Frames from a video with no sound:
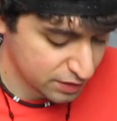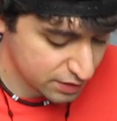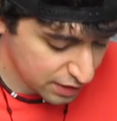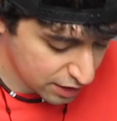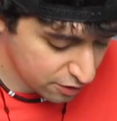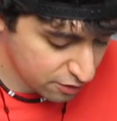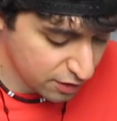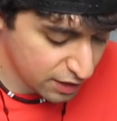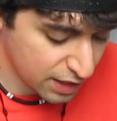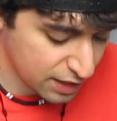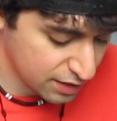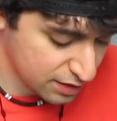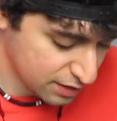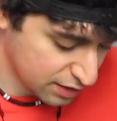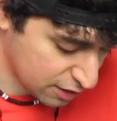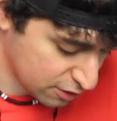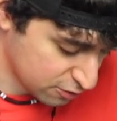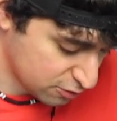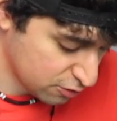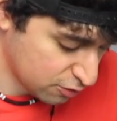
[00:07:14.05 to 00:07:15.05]
Sakura,
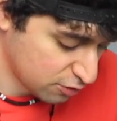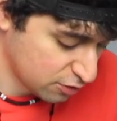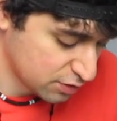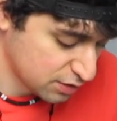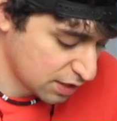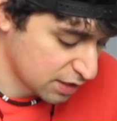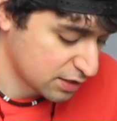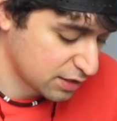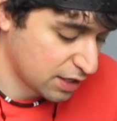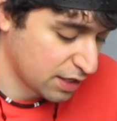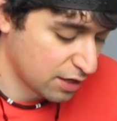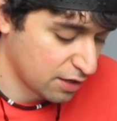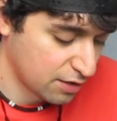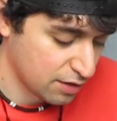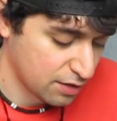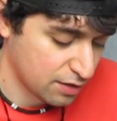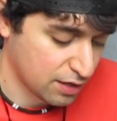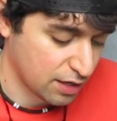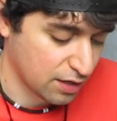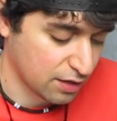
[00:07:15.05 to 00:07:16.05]
Naruto, Sasuke,
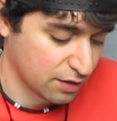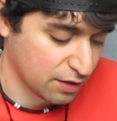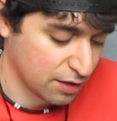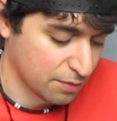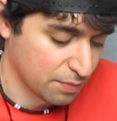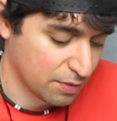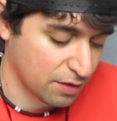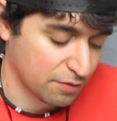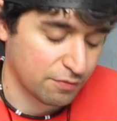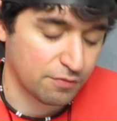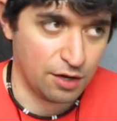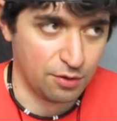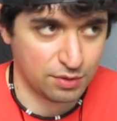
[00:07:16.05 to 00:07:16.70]
none of the above.